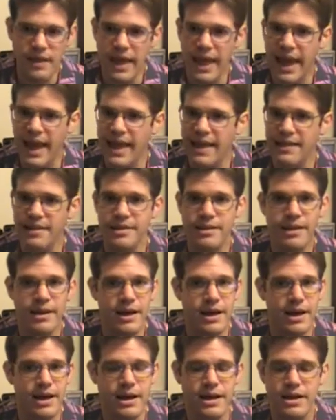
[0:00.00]
And
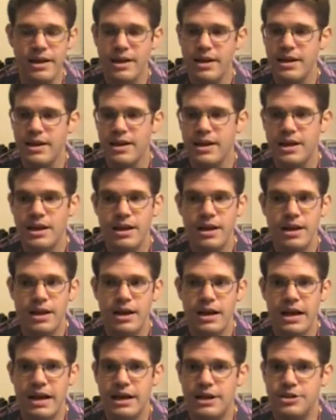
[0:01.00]
uh,
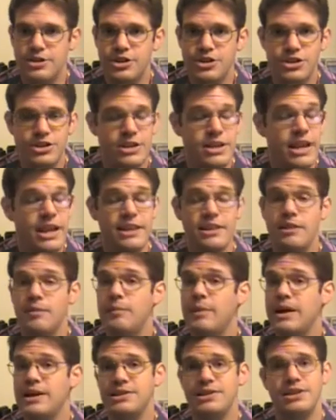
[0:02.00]
uh, just get the
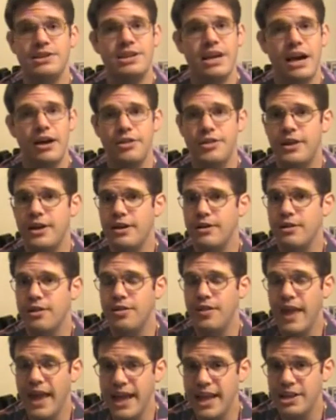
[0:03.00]
message out there
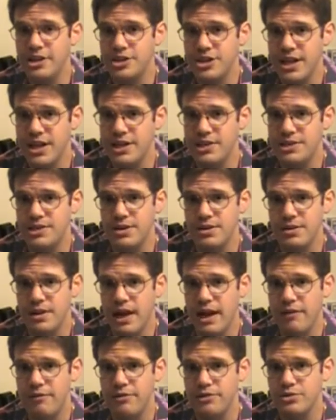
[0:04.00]
that they can change their
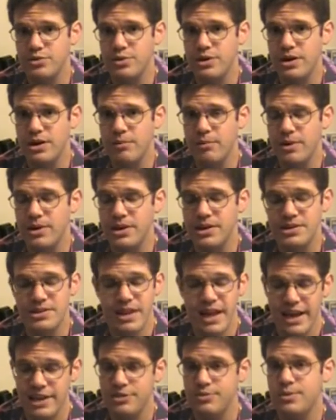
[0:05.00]
life as well, because
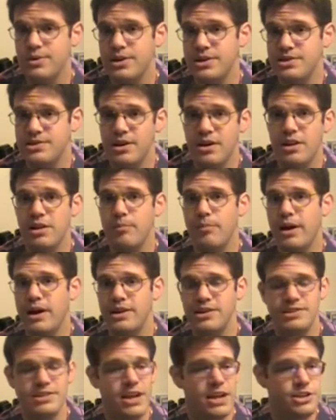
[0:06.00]
that's what it's all about.
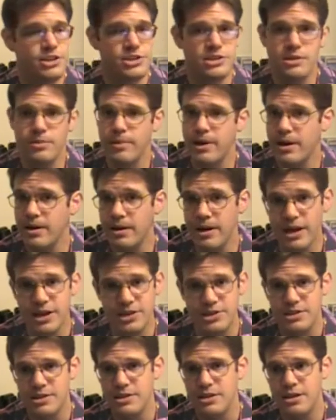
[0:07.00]
It's not just about
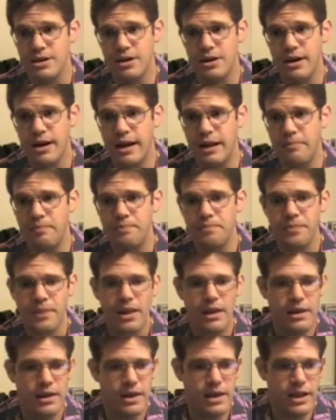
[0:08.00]
us, all right?
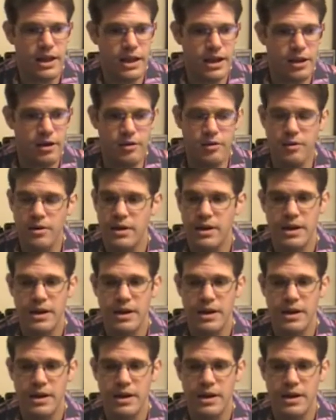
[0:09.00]
You know,